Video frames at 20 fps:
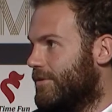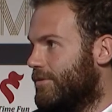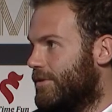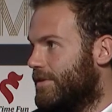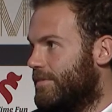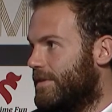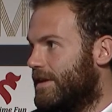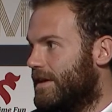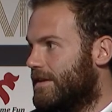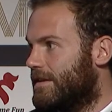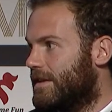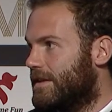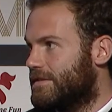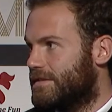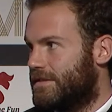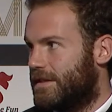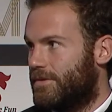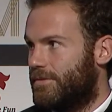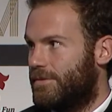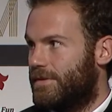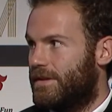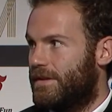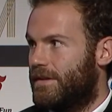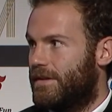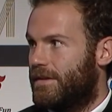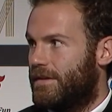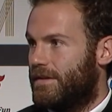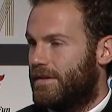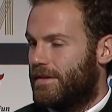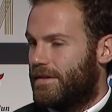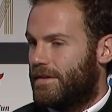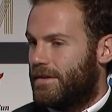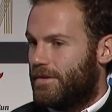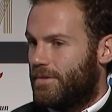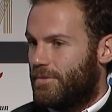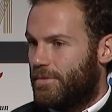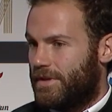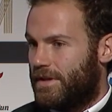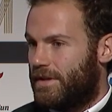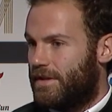with me, and that's how we
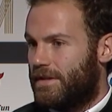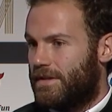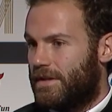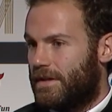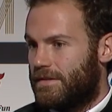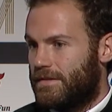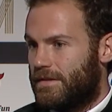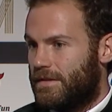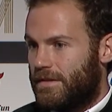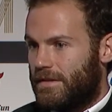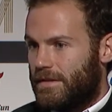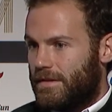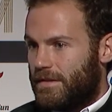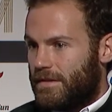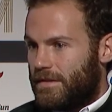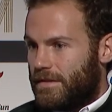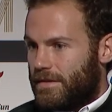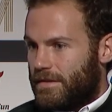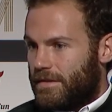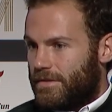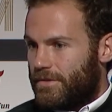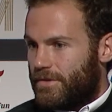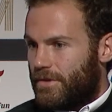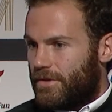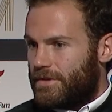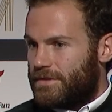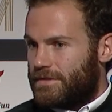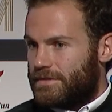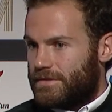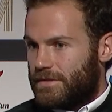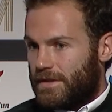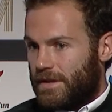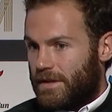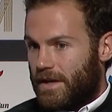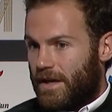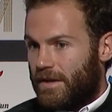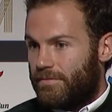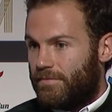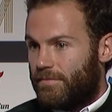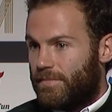we did it. And you know, I,
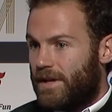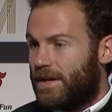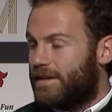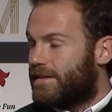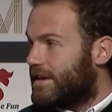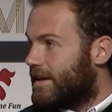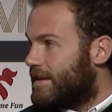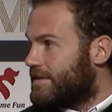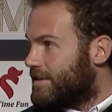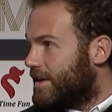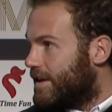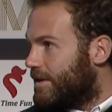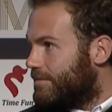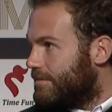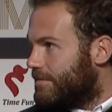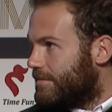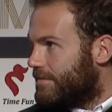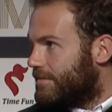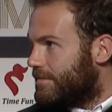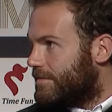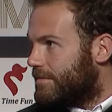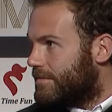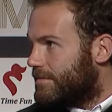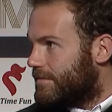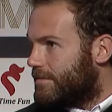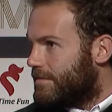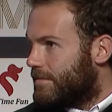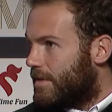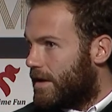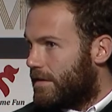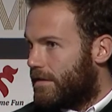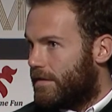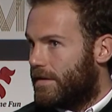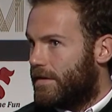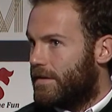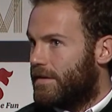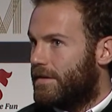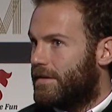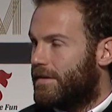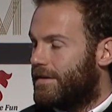have played against him, I
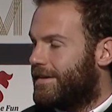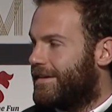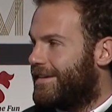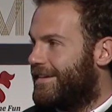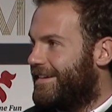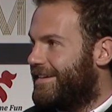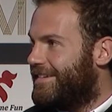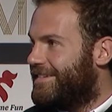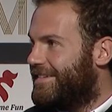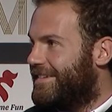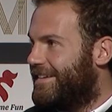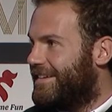think, and